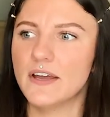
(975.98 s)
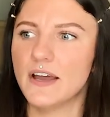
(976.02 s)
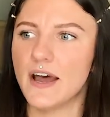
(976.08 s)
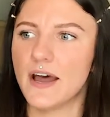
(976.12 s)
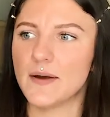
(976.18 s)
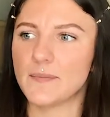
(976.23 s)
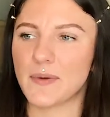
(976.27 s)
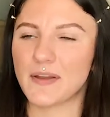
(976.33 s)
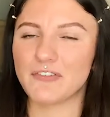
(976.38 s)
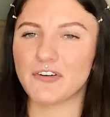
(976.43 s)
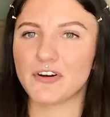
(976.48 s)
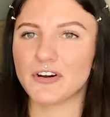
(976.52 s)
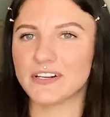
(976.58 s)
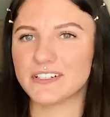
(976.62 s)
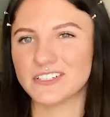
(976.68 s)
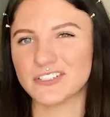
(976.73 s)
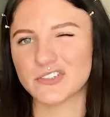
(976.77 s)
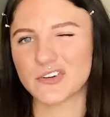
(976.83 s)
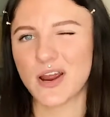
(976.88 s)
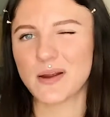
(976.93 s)
I've heard it
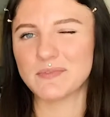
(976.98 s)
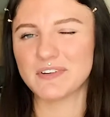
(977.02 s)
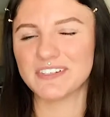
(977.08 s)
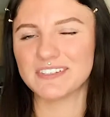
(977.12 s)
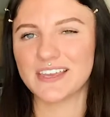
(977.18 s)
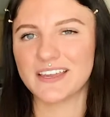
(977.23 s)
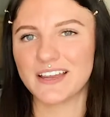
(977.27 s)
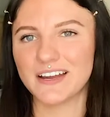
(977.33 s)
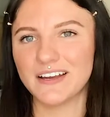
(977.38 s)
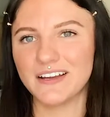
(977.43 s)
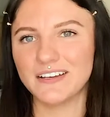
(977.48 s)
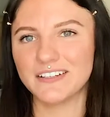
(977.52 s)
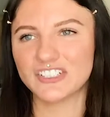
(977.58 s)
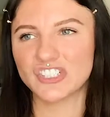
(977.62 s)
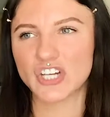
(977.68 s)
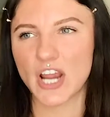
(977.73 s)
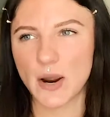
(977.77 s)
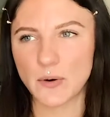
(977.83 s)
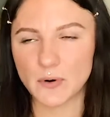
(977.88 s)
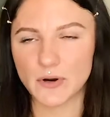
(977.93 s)
described as like a
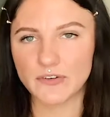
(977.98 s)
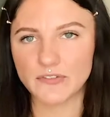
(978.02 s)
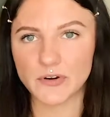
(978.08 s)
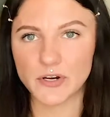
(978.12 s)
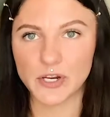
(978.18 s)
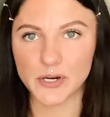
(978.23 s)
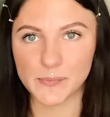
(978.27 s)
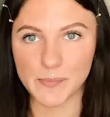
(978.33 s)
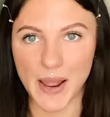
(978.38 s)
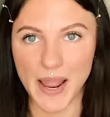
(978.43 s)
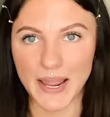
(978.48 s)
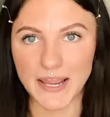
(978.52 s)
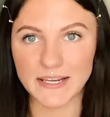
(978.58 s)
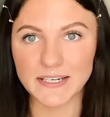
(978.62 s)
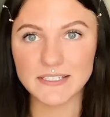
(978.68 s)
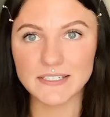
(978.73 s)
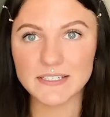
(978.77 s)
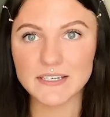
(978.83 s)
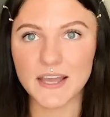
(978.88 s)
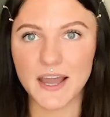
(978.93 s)
shower for your
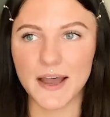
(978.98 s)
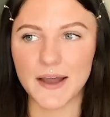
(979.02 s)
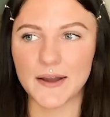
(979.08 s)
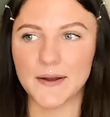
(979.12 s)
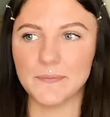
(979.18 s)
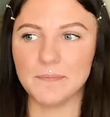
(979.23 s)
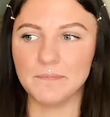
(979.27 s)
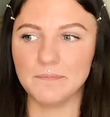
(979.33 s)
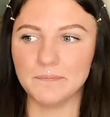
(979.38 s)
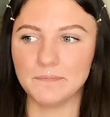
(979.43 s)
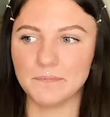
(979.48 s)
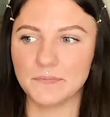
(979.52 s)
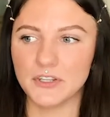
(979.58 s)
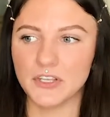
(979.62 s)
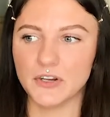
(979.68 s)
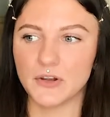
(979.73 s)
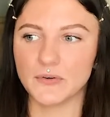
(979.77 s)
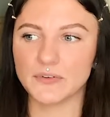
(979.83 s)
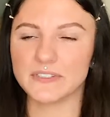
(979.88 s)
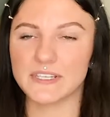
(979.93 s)
mind. You
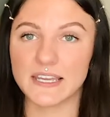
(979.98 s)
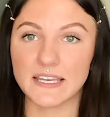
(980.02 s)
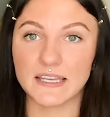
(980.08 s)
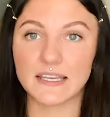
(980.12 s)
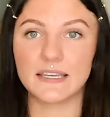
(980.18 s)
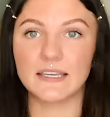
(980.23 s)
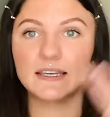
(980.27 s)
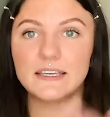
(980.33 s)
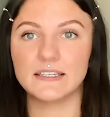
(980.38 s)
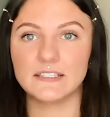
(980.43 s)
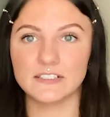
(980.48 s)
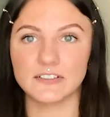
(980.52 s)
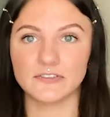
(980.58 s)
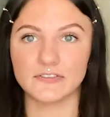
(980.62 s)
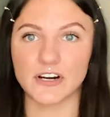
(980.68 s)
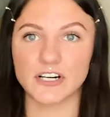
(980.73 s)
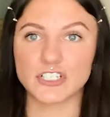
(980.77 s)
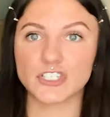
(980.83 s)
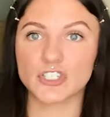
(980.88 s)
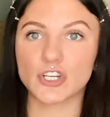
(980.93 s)
know, it's like
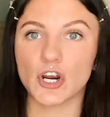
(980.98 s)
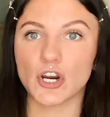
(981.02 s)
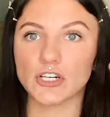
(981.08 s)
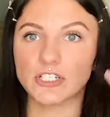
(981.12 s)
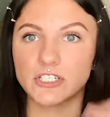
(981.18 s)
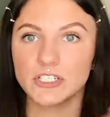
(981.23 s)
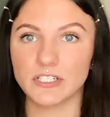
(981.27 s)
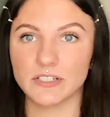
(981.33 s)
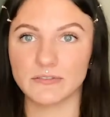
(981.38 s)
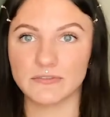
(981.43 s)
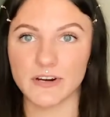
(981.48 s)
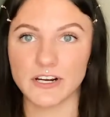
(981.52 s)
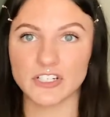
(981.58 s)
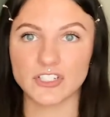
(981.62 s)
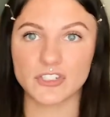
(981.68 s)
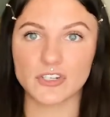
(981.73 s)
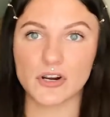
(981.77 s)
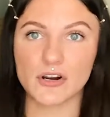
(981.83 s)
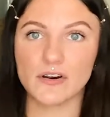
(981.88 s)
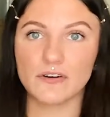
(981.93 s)
fresh start,
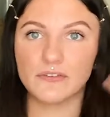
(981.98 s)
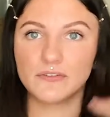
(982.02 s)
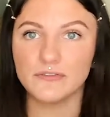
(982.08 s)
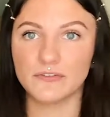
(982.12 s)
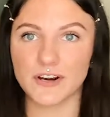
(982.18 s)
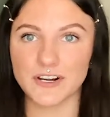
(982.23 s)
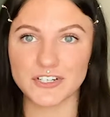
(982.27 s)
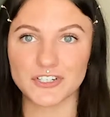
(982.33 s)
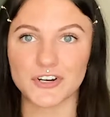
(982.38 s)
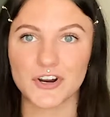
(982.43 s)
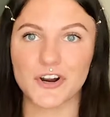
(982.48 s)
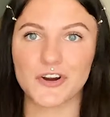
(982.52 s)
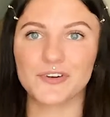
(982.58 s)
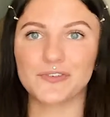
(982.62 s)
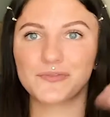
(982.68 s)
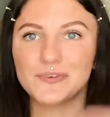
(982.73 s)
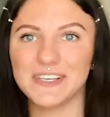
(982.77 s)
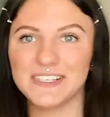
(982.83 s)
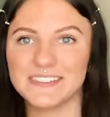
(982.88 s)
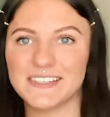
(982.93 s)

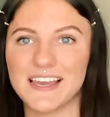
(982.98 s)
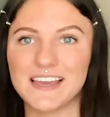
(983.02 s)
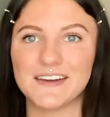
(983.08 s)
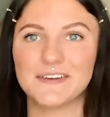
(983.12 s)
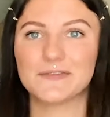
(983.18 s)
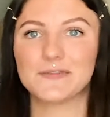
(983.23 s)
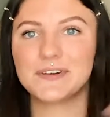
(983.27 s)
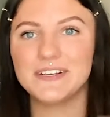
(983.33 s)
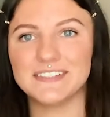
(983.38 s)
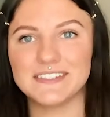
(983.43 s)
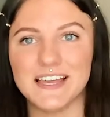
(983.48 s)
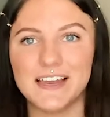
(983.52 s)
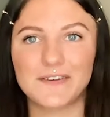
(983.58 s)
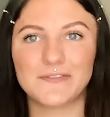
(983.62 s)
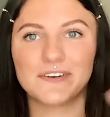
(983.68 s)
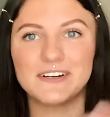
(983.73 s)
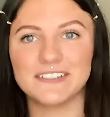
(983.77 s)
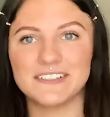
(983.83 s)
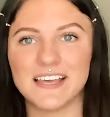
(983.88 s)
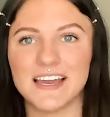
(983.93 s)
reset.
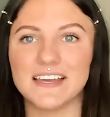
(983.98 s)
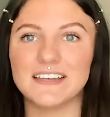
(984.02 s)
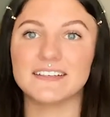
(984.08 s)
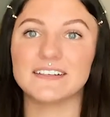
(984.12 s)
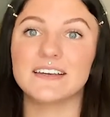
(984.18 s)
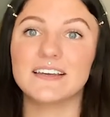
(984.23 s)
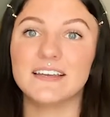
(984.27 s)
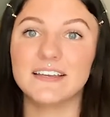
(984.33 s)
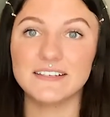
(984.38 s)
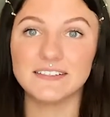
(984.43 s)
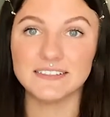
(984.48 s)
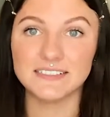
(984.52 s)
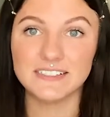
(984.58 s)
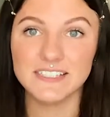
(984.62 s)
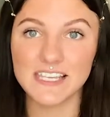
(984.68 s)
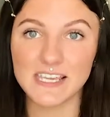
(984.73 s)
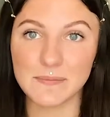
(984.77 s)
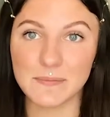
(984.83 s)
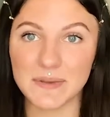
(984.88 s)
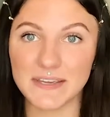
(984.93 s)

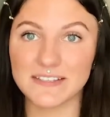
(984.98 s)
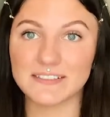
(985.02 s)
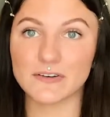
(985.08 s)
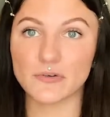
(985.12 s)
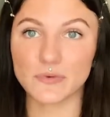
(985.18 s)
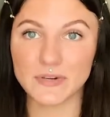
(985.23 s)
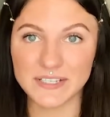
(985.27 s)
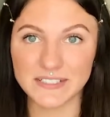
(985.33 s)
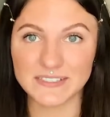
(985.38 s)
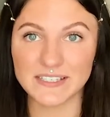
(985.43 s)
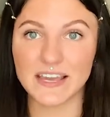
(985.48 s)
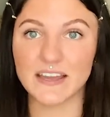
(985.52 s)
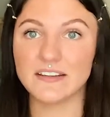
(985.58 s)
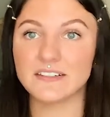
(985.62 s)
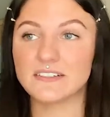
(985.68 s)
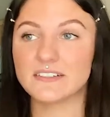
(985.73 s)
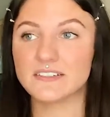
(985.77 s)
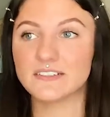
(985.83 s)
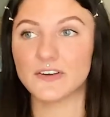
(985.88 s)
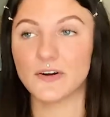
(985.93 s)
Sleep is a
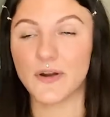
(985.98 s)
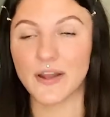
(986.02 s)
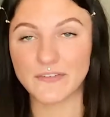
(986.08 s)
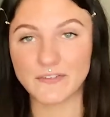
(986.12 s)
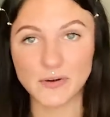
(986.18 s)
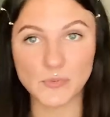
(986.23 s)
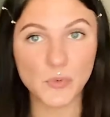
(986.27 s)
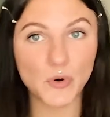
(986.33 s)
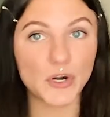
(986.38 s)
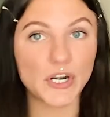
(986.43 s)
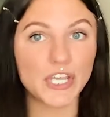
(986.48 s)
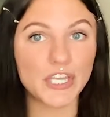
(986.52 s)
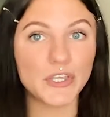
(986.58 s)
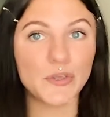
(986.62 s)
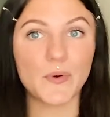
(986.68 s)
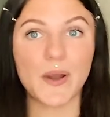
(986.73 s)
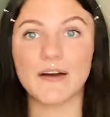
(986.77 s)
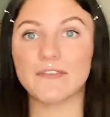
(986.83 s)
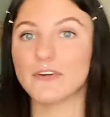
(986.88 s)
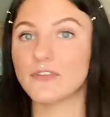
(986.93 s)
reset. So every morning
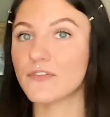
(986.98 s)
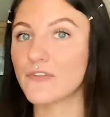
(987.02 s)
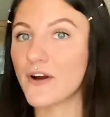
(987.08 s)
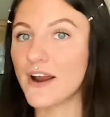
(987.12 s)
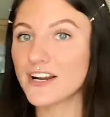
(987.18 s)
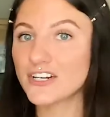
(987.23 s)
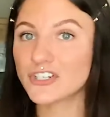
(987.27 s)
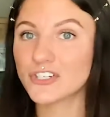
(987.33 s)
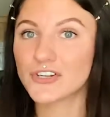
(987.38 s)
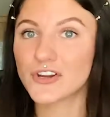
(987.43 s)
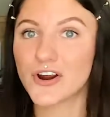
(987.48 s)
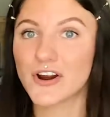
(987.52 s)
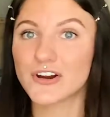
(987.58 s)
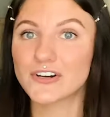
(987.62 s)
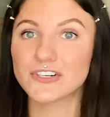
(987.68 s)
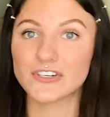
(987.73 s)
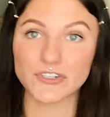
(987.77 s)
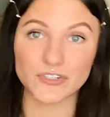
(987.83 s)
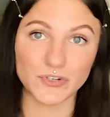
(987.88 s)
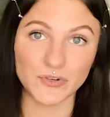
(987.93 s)
you have a fresh
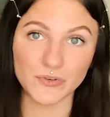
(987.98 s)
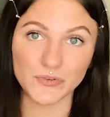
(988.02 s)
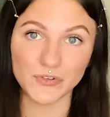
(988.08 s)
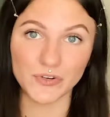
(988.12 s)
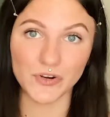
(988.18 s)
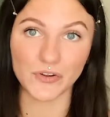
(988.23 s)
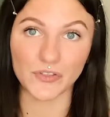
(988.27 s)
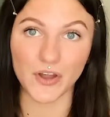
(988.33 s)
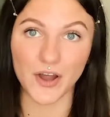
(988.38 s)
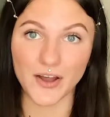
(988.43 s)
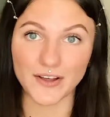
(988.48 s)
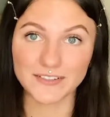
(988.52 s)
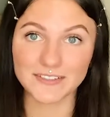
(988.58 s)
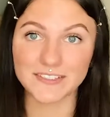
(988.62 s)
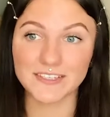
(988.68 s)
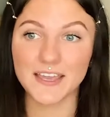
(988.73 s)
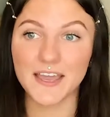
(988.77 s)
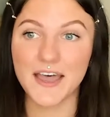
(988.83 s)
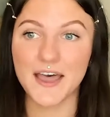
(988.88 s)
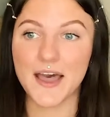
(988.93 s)
start to choose your
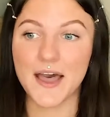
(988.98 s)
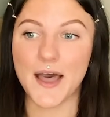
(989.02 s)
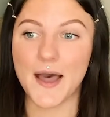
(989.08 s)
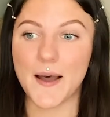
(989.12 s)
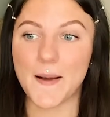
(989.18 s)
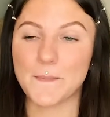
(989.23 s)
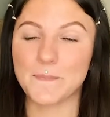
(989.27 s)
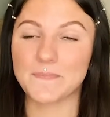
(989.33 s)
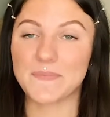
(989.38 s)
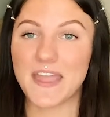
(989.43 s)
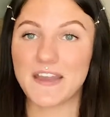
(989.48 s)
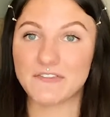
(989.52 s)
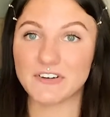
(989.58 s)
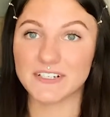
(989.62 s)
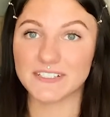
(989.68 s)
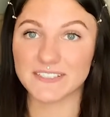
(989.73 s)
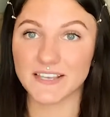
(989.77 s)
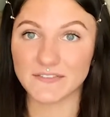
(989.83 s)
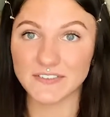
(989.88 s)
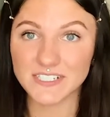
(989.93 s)
thoughts. Every
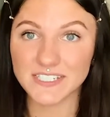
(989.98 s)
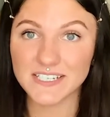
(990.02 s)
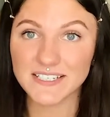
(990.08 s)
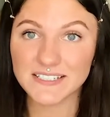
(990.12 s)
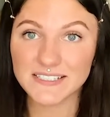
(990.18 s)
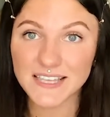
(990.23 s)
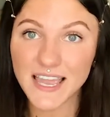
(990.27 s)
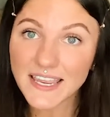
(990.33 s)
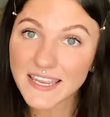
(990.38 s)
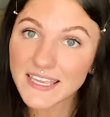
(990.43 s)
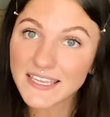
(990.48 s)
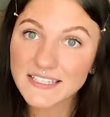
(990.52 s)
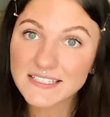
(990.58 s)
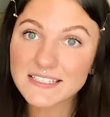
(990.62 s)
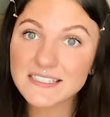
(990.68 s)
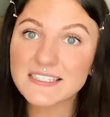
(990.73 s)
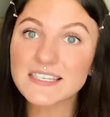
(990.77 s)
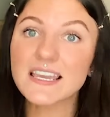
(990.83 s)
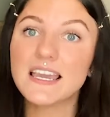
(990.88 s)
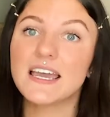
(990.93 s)
17
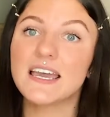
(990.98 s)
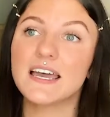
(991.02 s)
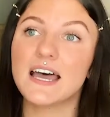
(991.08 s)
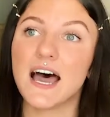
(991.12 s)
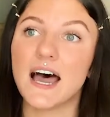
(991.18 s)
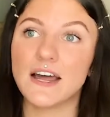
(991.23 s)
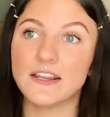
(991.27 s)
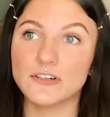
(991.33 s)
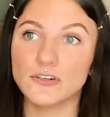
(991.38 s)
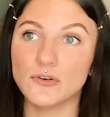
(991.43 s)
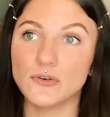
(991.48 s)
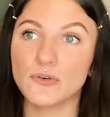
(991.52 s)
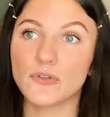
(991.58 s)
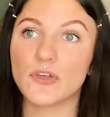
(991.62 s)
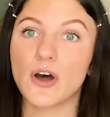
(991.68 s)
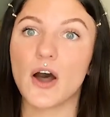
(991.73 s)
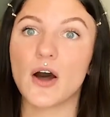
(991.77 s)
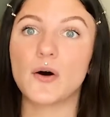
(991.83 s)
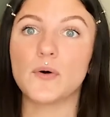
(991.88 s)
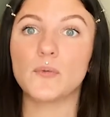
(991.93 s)
seconds, a new
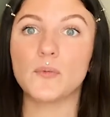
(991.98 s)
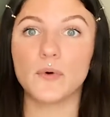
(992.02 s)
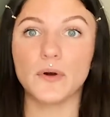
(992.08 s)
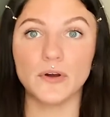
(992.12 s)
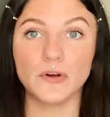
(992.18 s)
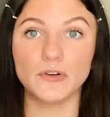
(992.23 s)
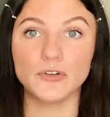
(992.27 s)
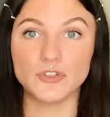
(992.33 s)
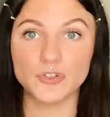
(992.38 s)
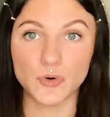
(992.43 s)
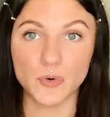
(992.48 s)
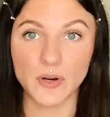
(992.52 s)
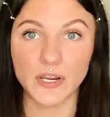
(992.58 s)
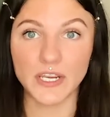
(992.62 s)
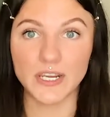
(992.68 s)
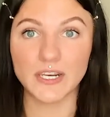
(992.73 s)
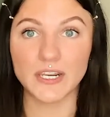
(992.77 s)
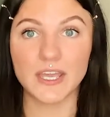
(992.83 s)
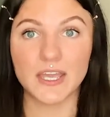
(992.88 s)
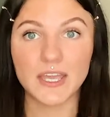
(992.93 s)
thought will
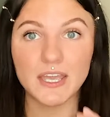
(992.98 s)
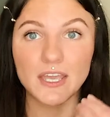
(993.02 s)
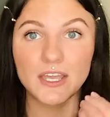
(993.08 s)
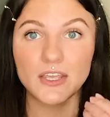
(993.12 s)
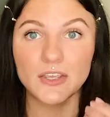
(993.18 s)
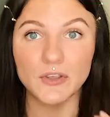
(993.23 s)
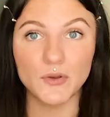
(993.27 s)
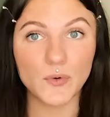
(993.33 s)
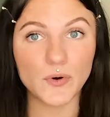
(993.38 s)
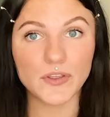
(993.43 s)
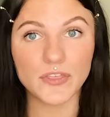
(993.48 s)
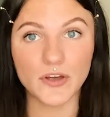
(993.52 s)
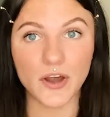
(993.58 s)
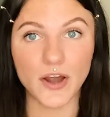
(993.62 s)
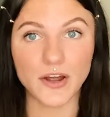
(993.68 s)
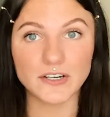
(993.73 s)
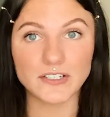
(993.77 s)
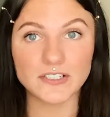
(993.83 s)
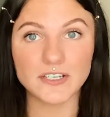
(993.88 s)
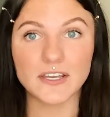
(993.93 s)
join your
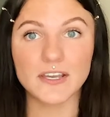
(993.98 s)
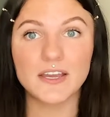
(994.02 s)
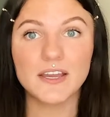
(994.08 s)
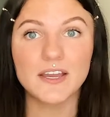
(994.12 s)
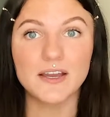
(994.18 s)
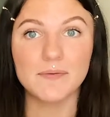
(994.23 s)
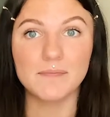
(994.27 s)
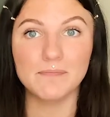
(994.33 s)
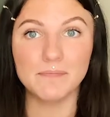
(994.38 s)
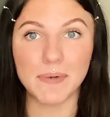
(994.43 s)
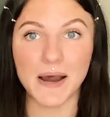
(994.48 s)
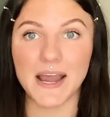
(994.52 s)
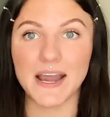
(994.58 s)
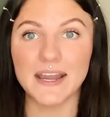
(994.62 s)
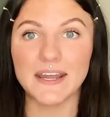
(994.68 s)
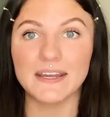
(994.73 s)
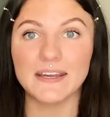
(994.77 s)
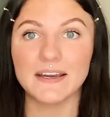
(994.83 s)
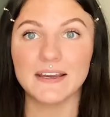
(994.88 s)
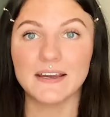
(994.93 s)
thought
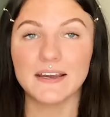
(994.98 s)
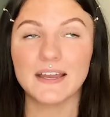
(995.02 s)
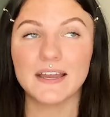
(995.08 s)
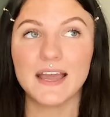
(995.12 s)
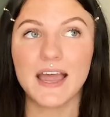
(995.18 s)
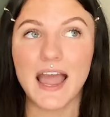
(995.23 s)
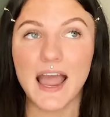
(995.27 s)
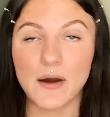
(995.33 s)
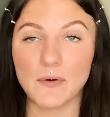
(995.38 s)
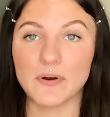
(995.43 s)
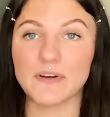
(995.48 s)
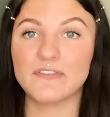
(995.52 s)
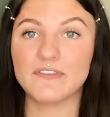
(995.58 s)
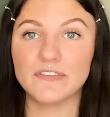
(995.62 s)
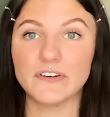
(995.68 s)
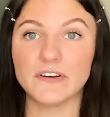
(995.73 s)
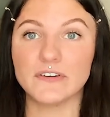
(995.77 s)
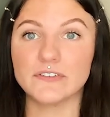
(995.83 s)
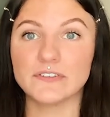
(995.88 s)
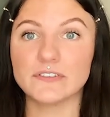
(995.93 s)
by how it
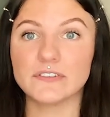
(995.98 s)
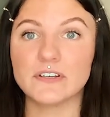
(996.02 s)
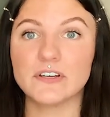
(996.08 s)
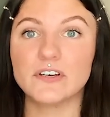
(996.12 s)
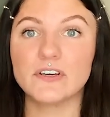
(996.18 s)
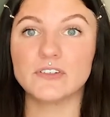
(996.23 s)
feels.